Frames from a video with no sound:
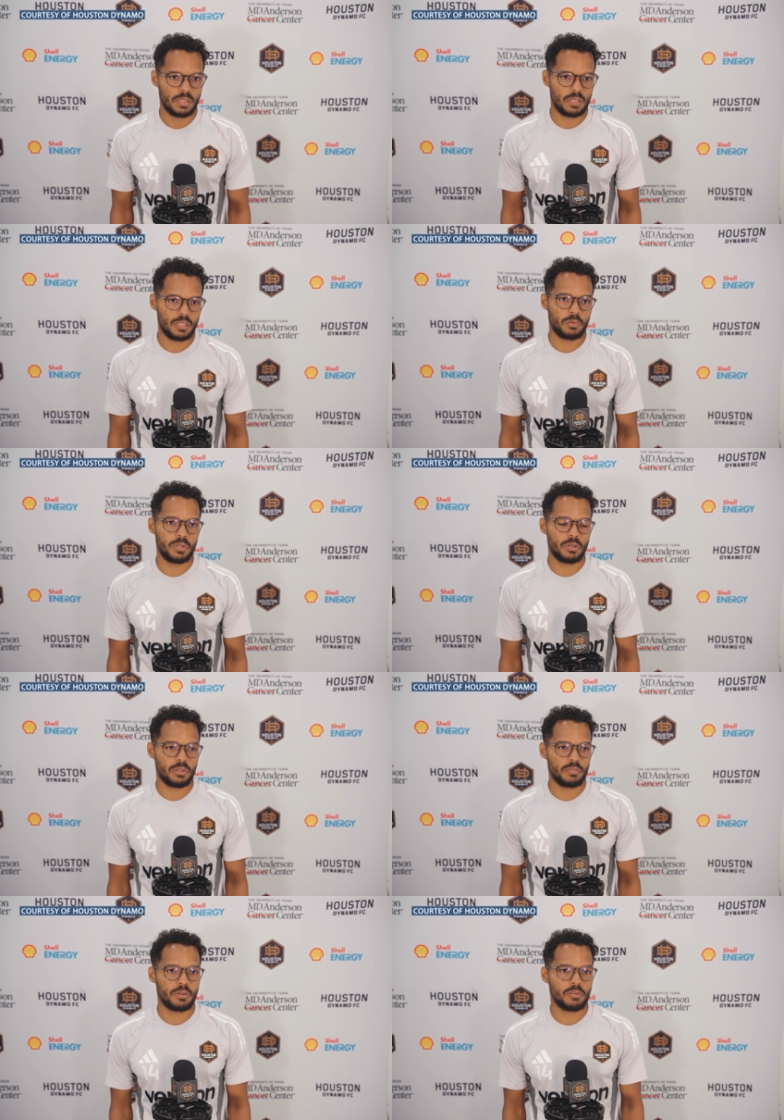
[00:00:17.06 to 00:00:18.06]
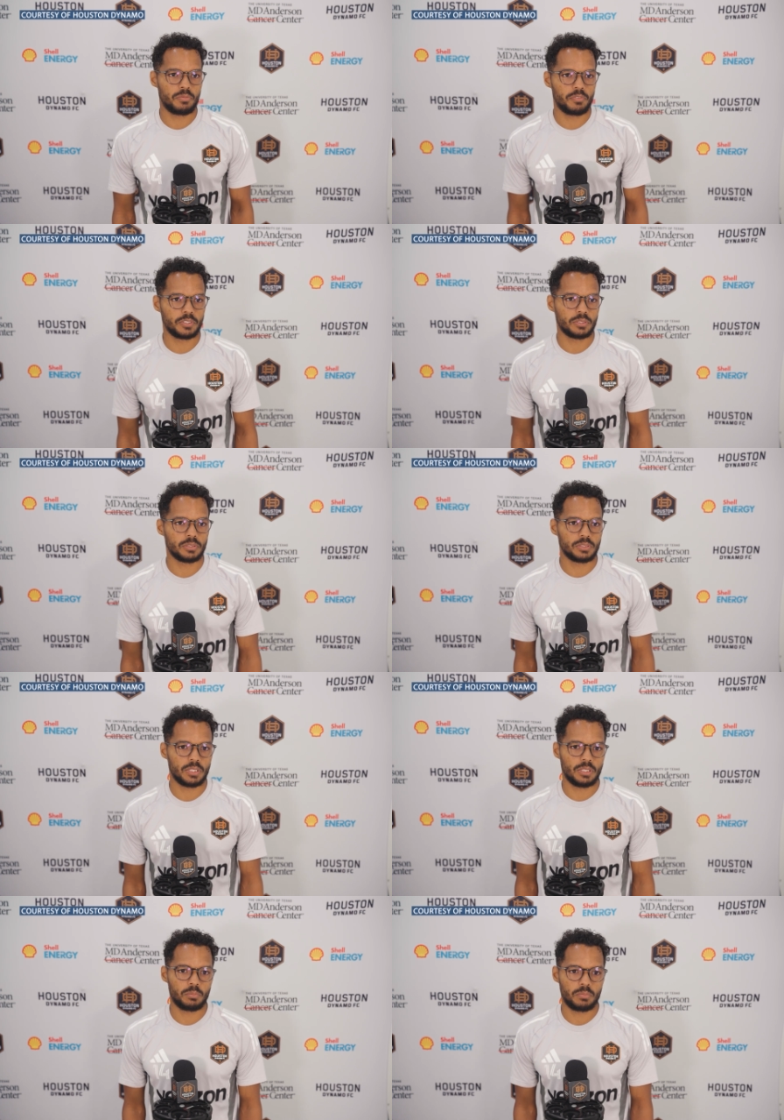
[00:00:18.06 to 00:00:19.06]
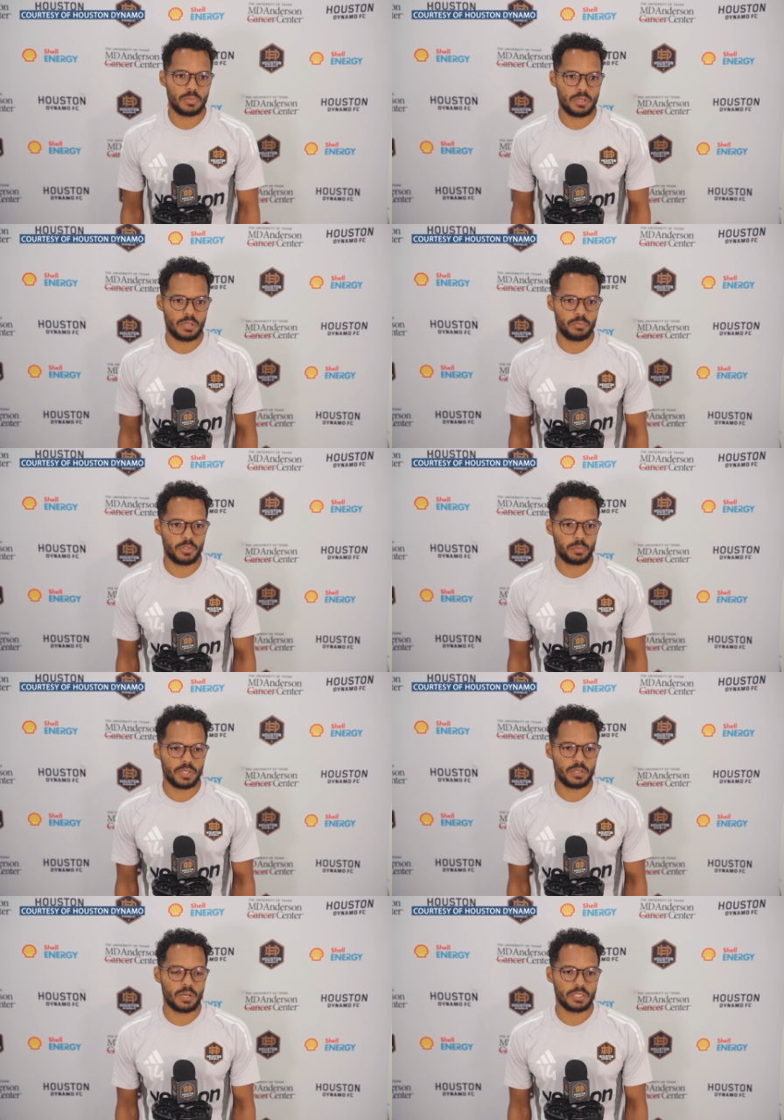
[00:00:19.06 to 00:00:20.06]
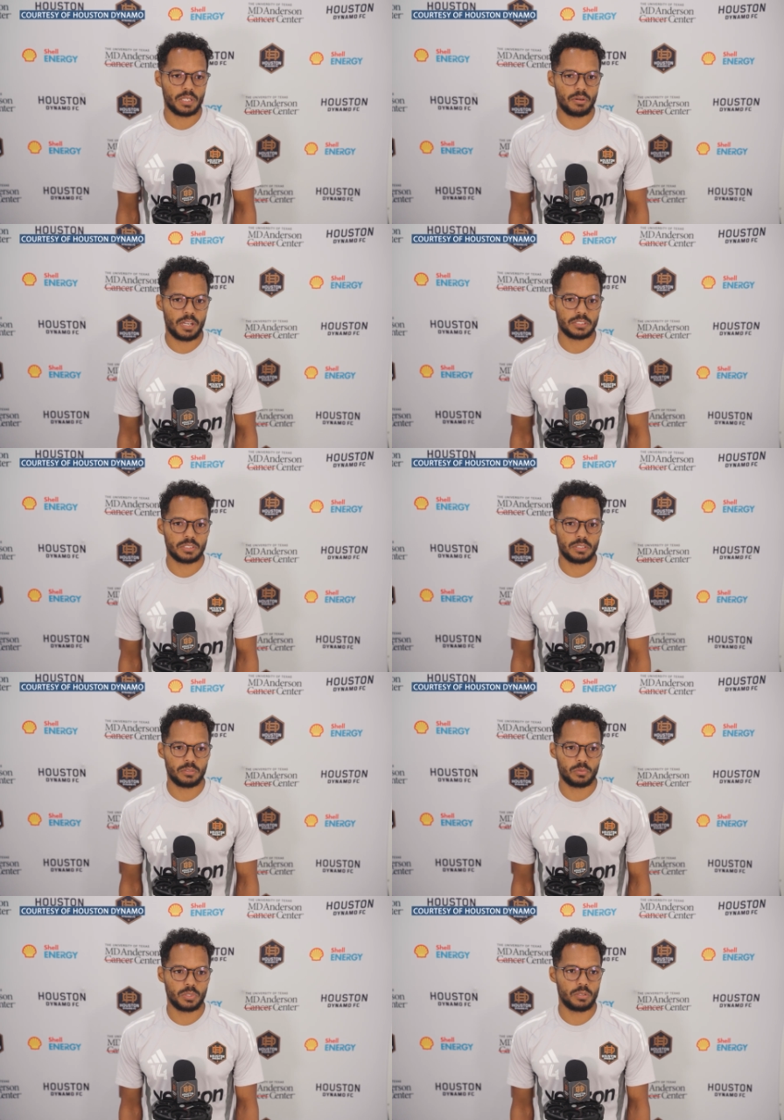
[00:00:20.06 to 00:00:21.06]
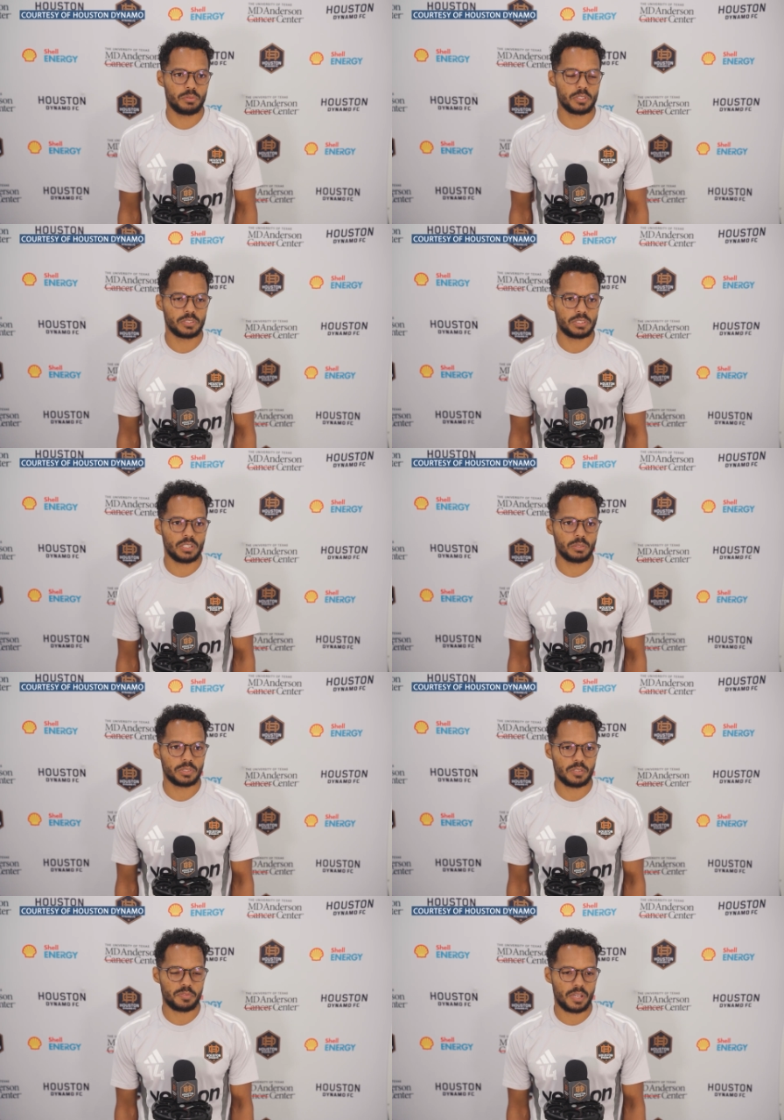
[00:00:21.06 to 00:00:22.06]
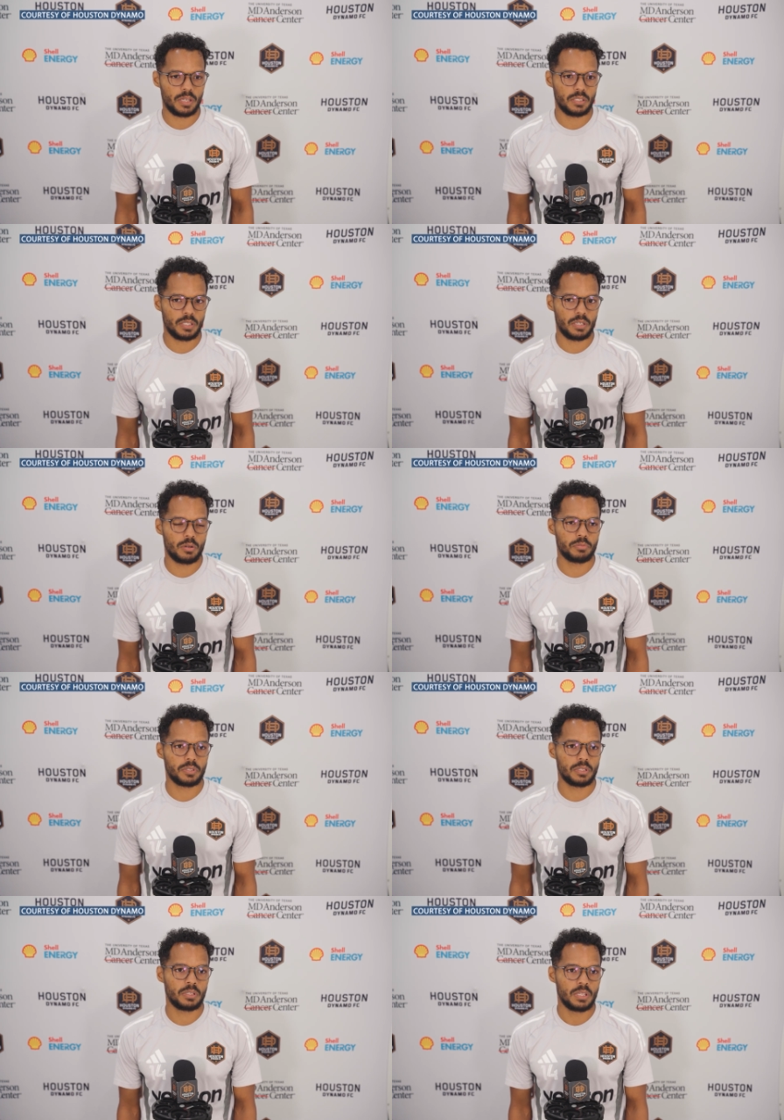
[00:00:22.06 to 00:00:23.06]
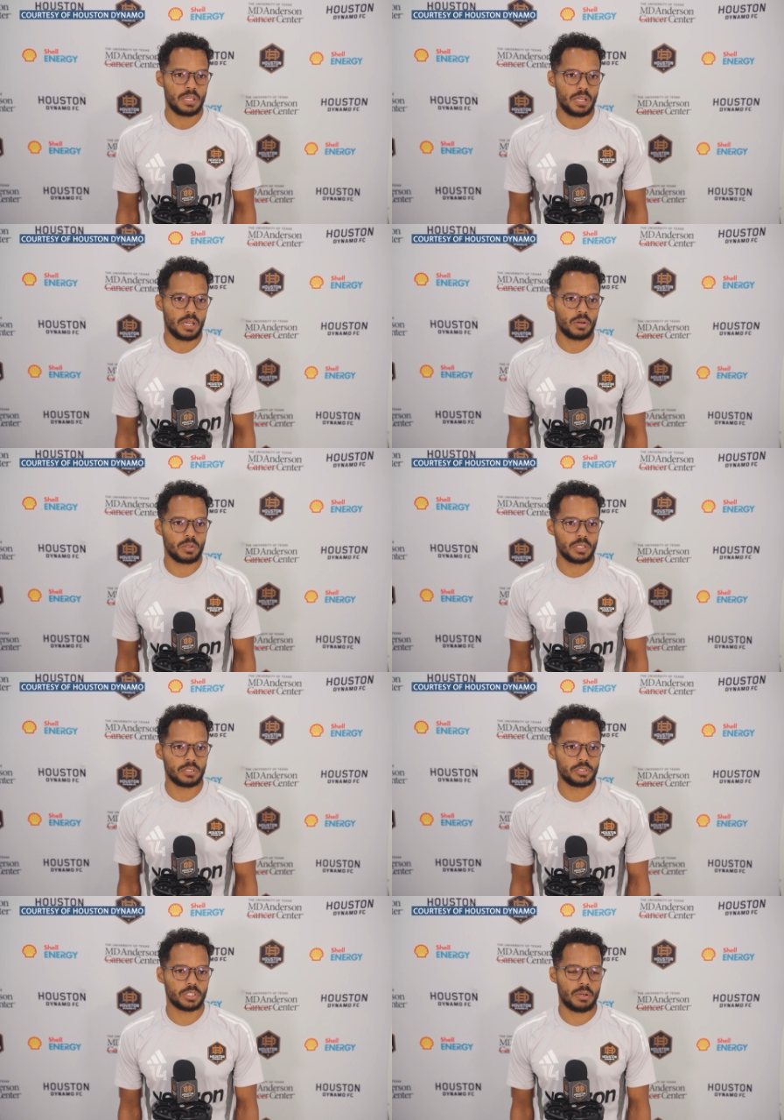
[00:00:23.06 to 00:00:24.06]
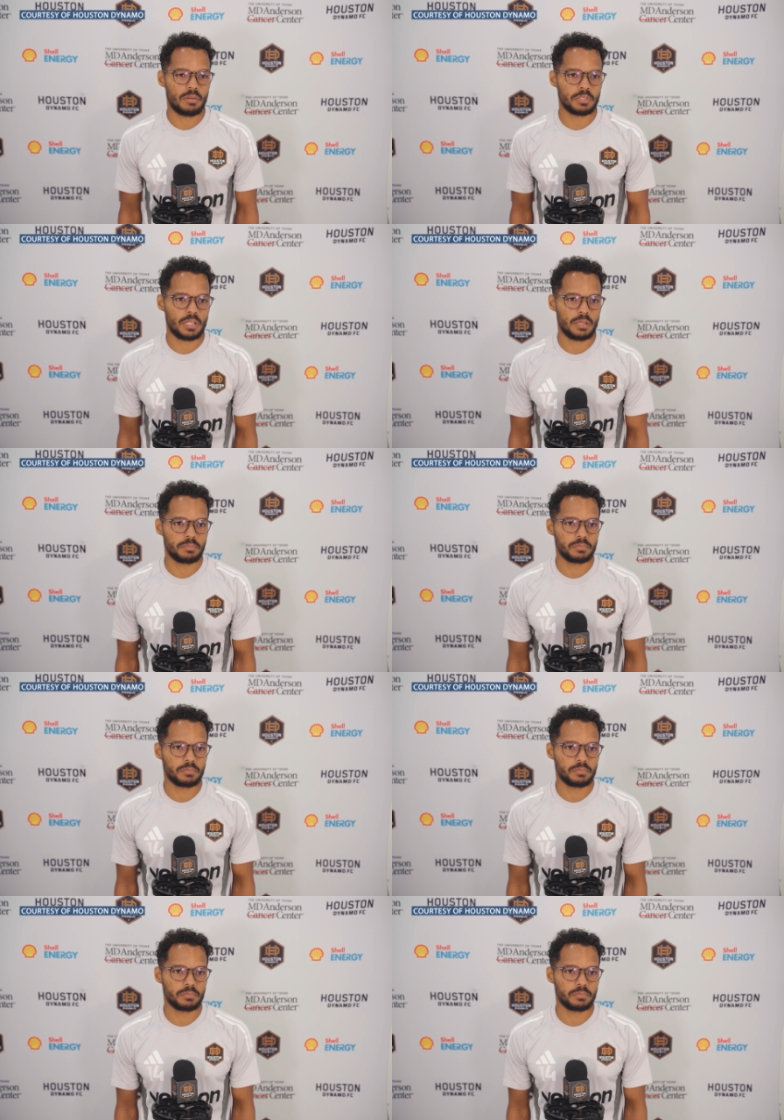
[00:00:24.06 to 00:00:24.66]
Yeah, we know they're a very physical team. They'll play quite direct, and we know we've got to stand up to the fight, and then hopefully our quality can show after that.